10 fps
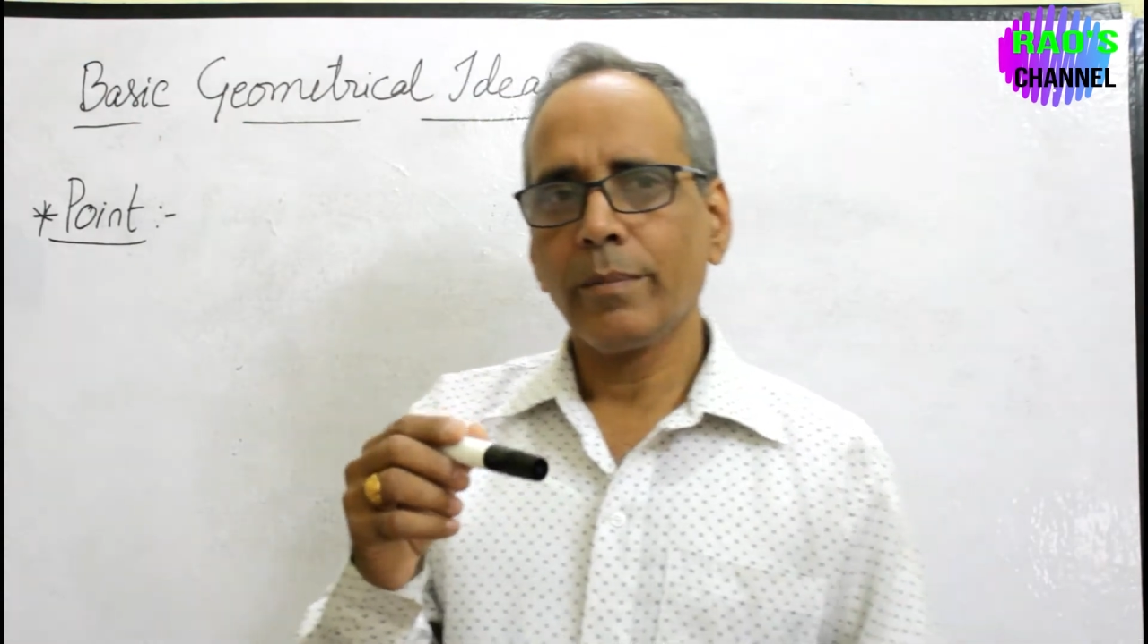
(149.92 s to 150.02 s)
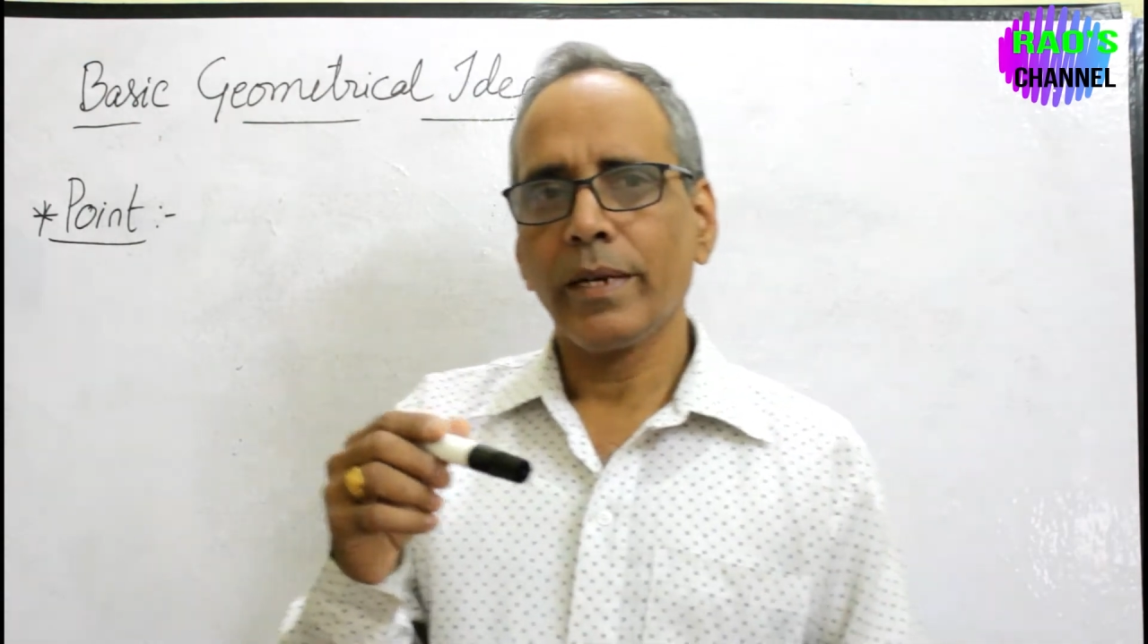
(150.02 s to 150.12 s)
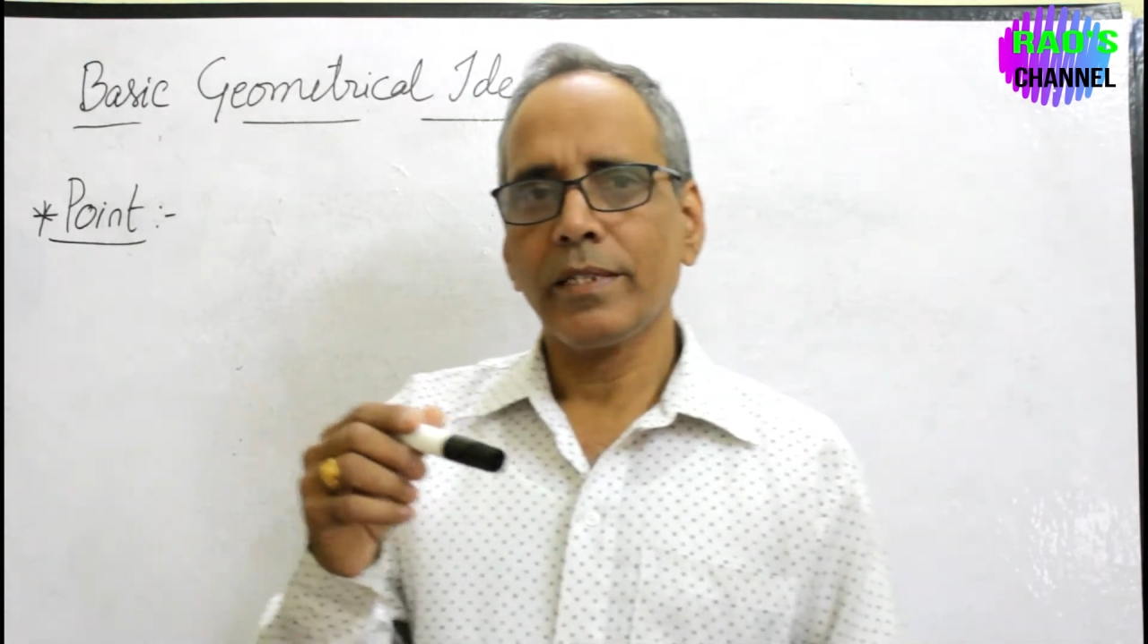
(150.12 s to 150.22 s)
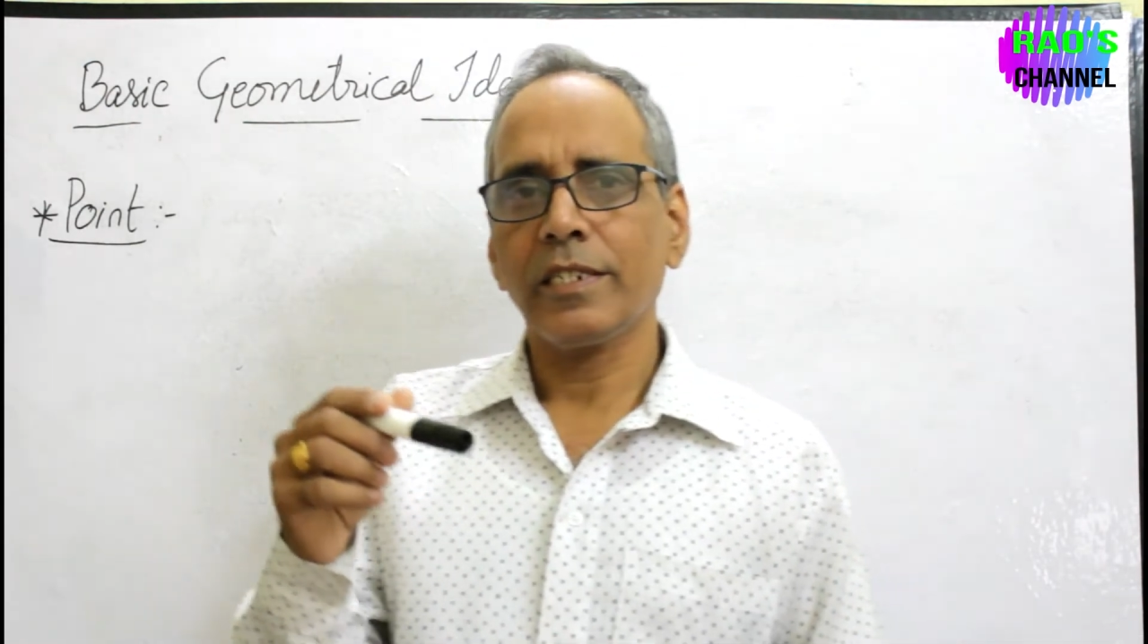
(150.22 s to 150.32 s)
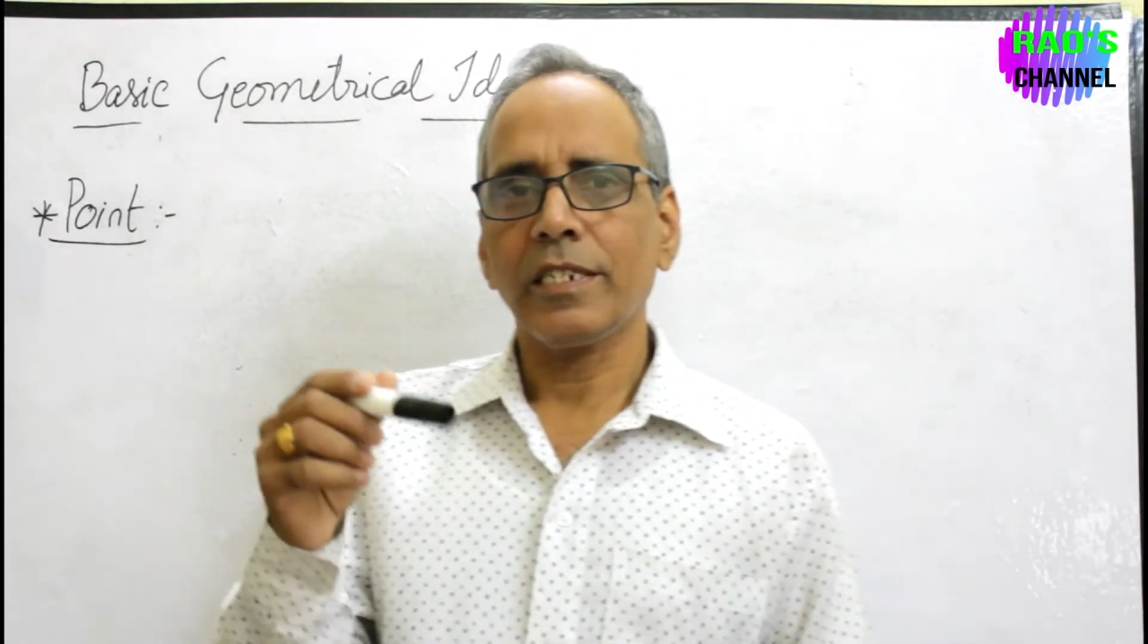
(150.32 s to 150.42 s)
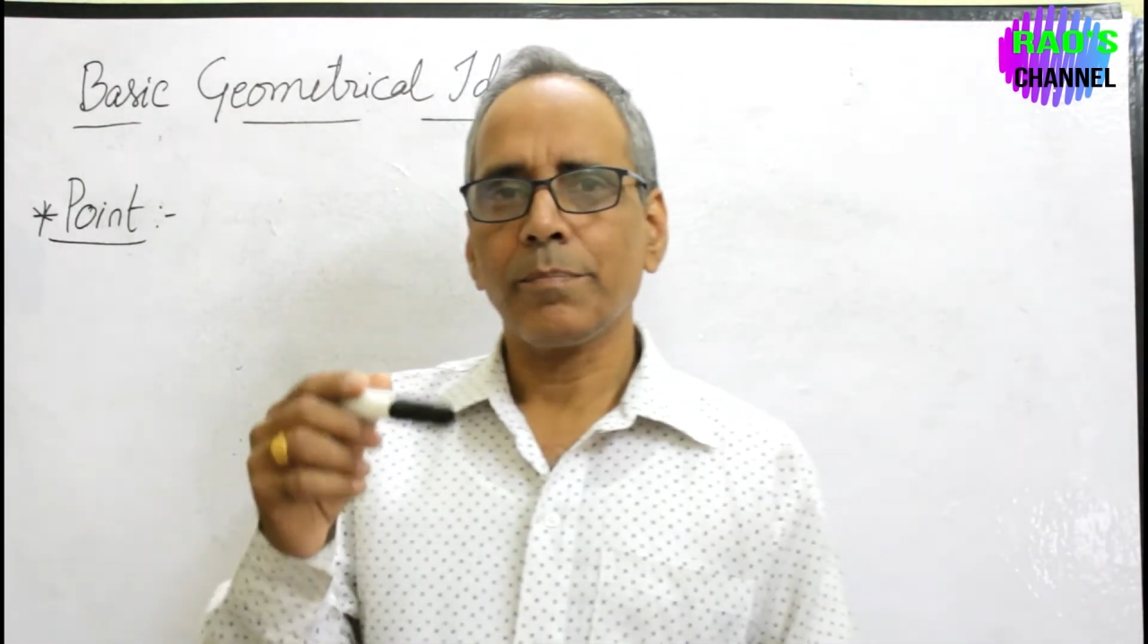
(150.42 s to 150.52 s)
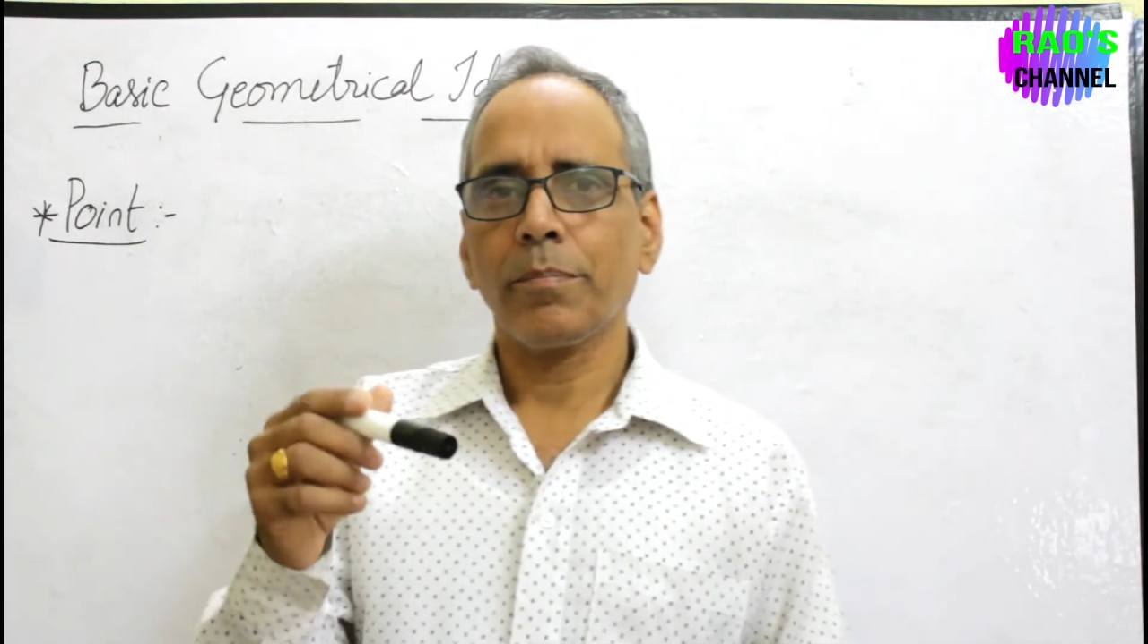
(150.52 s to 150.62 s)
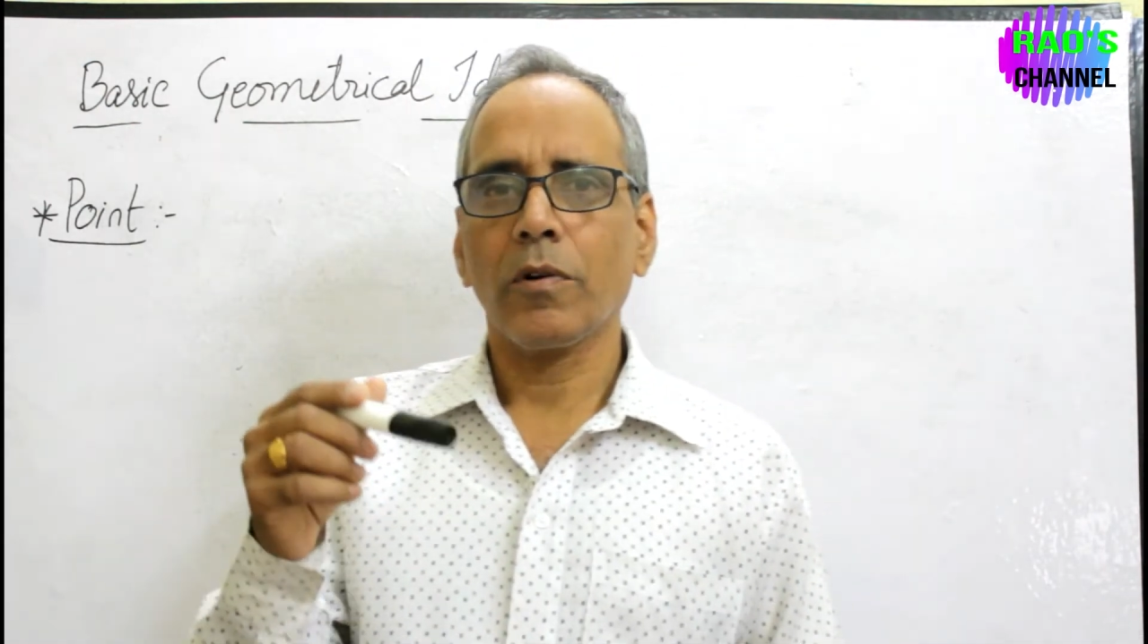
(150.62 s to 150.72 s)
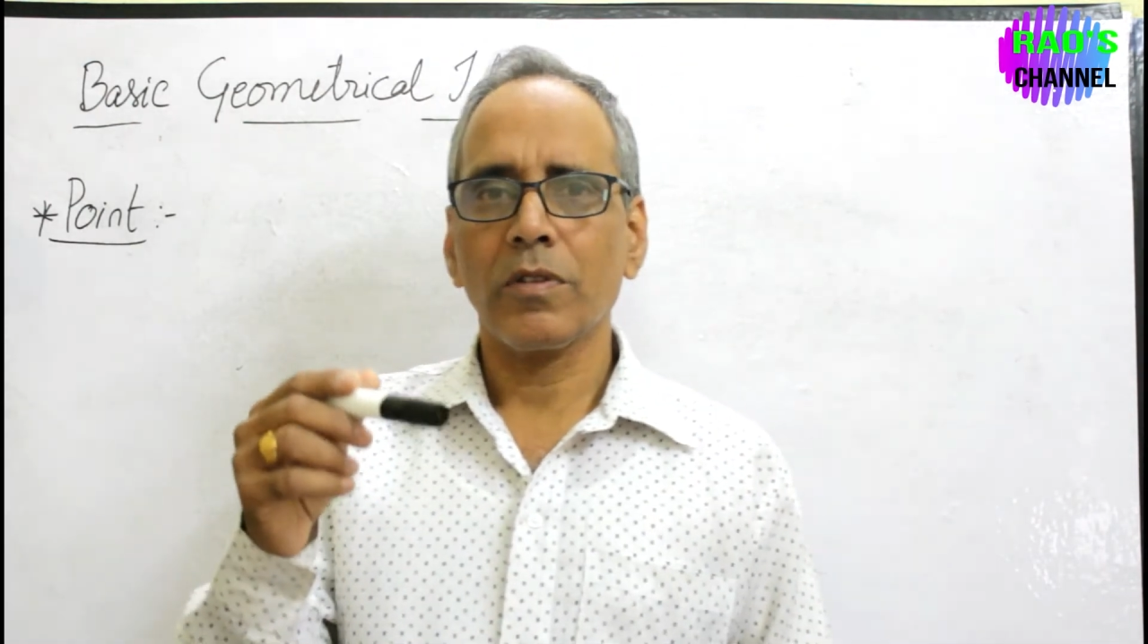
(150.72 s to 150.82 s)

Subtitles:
by the tip or